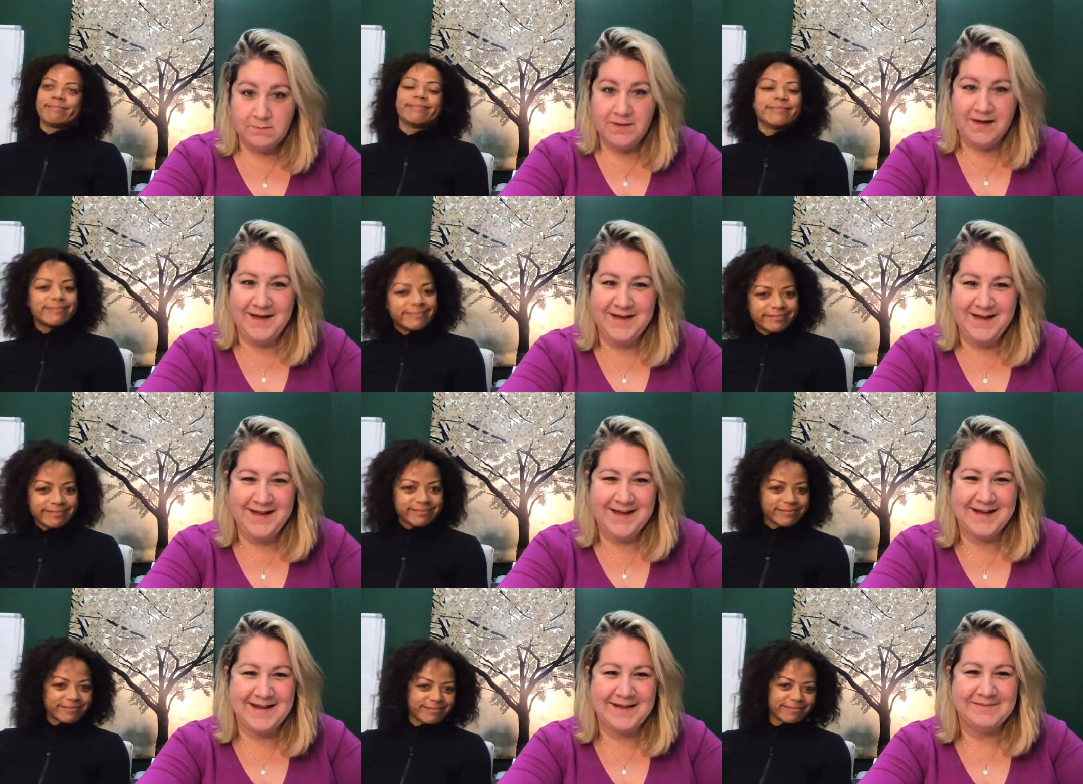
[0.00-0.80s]

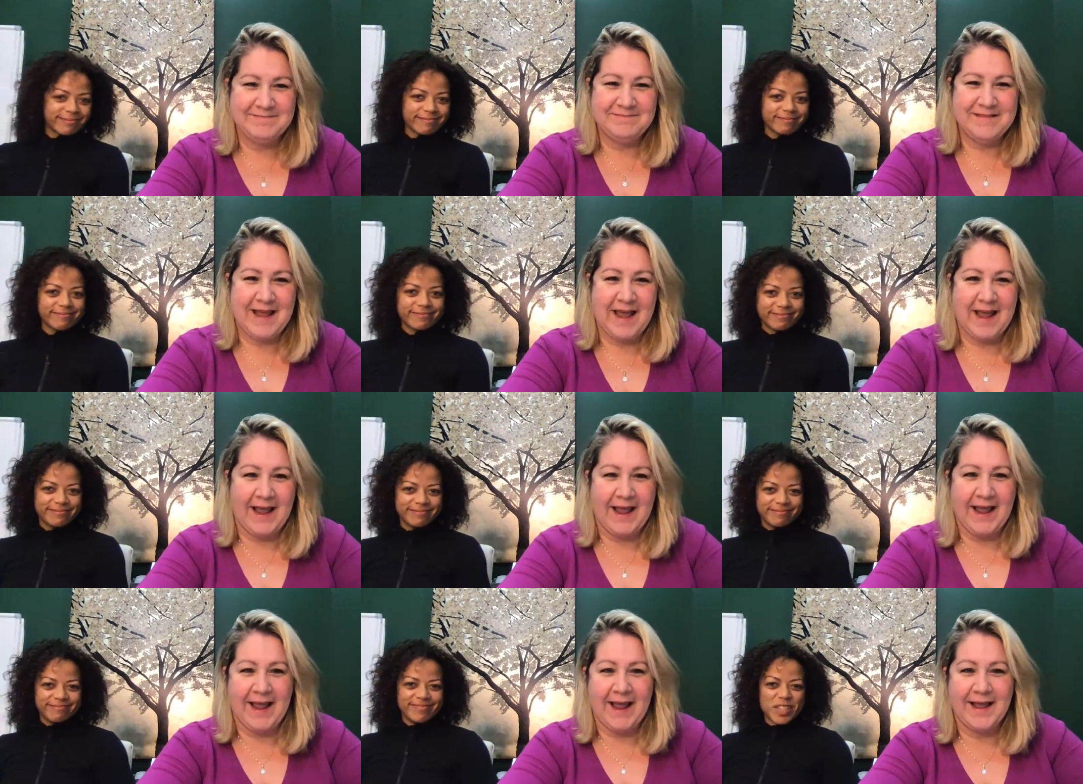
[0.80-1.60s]
Speaker 1: nah.
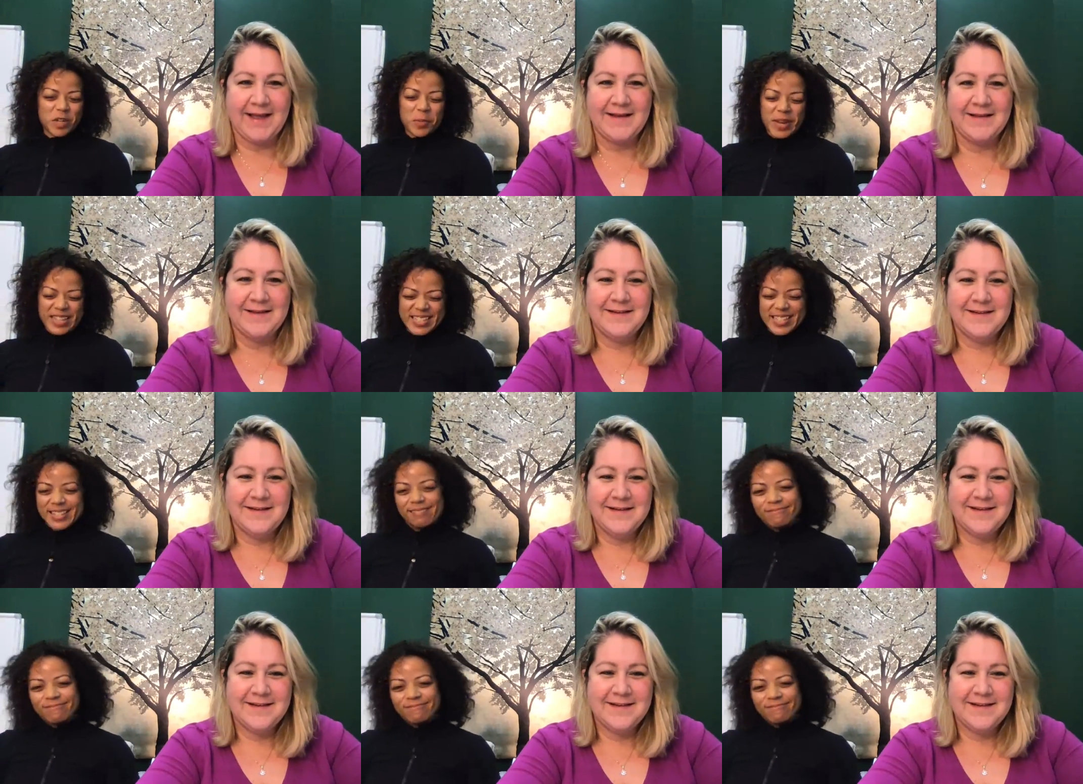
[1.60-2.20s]
Two weeks.